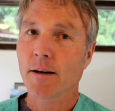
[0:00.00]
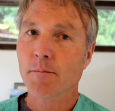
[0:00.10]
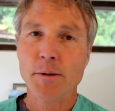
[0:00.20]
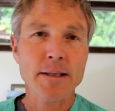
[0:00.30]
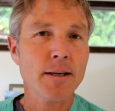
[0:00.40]

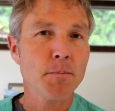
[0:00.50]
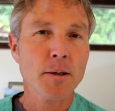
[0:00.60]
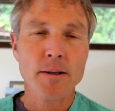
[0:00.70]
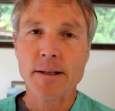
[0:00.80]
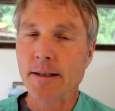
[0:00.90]
And pretty
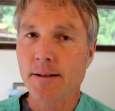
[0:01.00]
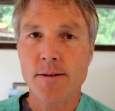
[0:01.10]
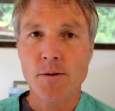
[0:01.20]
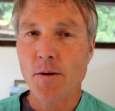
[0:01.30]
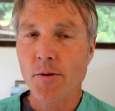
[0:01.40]
typically, it's
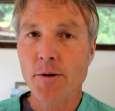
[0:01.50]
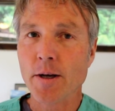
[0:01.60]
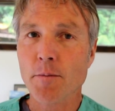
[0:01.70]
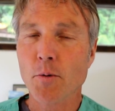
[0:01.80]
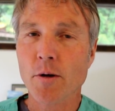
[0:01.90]
sort of
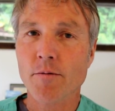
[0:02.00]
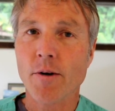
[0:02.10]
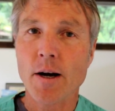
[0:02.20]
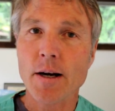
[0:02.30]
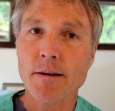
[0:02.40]

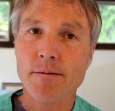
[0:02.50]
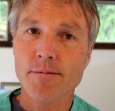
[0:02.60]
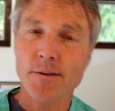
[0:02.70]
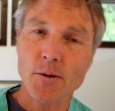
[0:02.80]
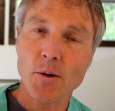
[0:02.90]

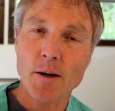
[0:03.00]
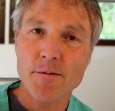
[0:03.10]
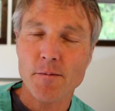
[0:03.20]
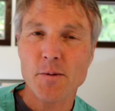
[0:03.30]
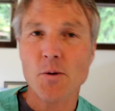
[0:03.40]
38.5, you know,
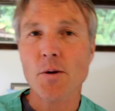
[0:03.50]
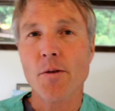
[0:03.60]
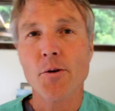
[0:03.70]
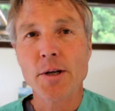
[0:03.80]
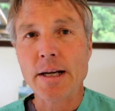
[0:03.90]
from
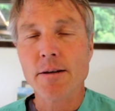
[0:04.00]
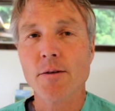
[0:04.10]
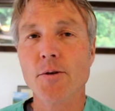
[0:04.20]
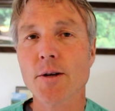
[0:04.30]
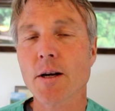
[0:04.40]
38
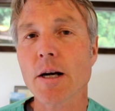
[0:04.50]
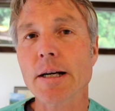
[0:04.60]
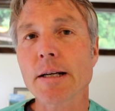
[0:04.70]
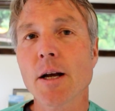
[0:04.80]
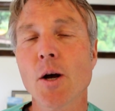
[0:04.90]
to
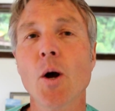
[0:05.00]
39.